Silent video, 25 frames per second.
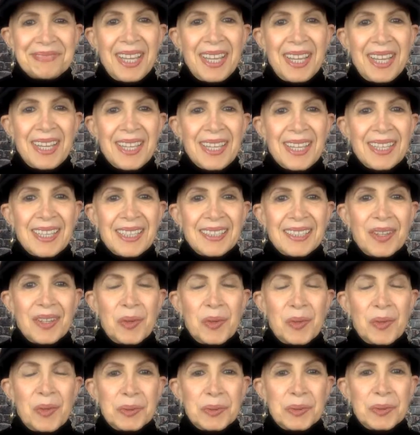and
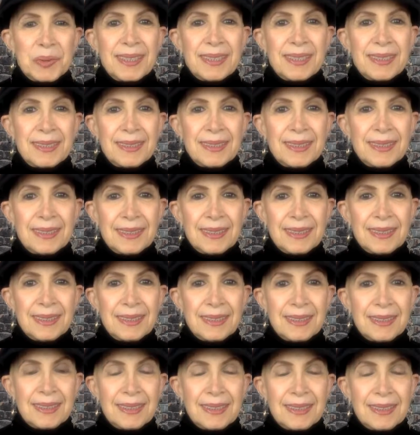hold it
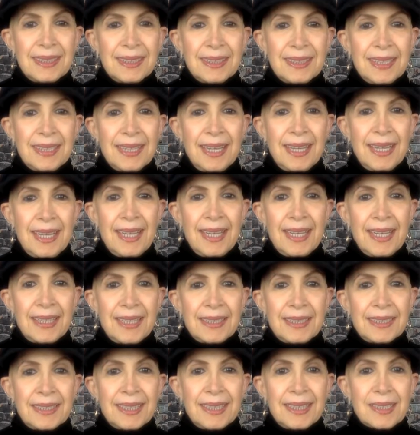
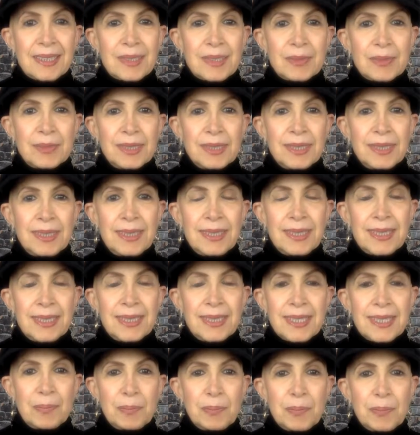and let's release
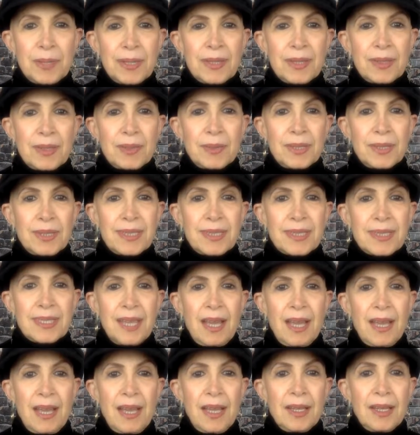that breath with a
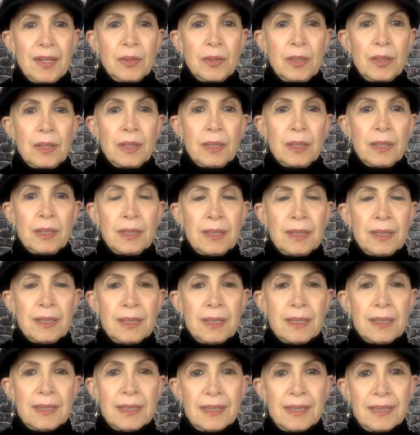sigh.
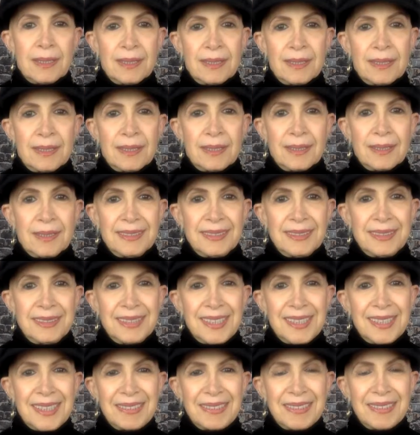Ah,
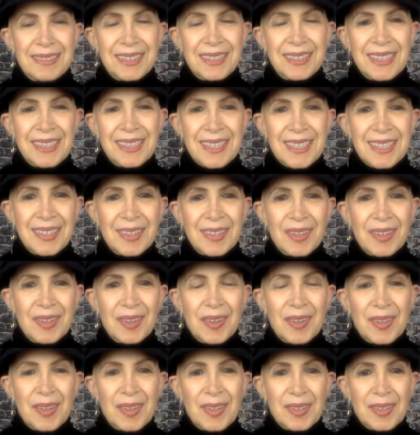just releasing
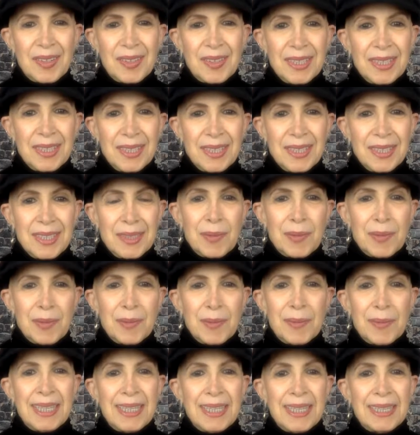all the
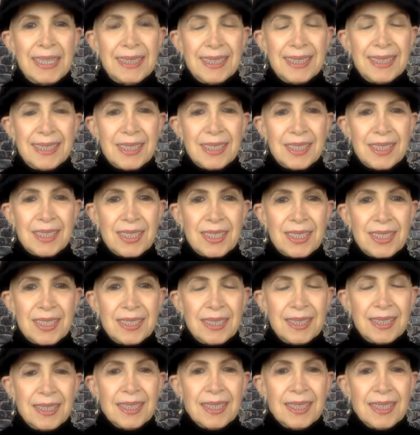remaining tension.
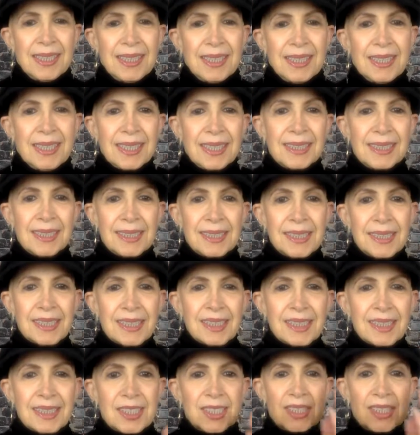And
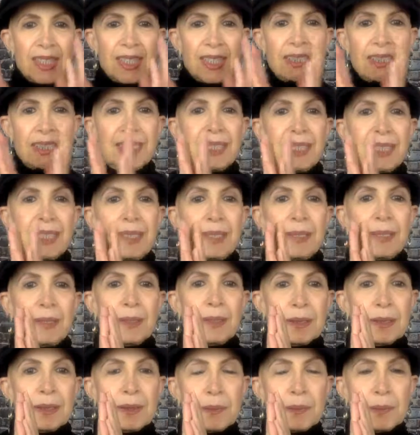let's just gently
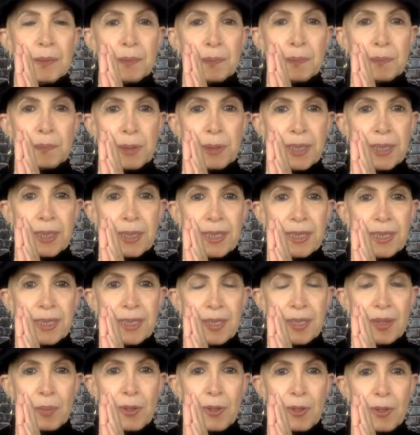place
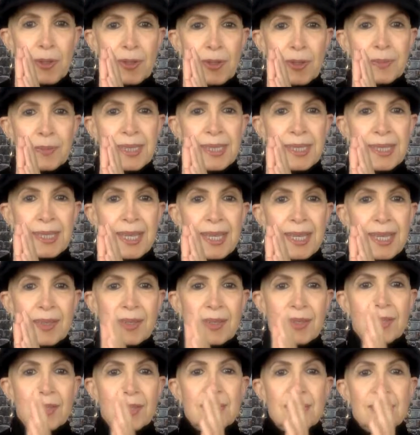our palms
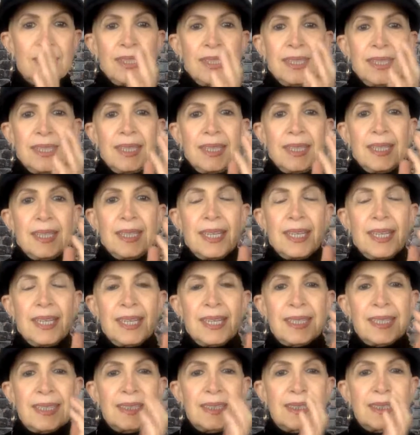together
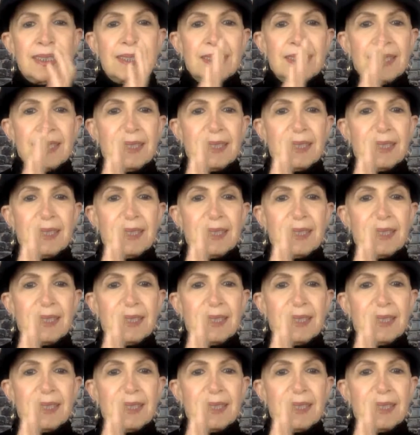and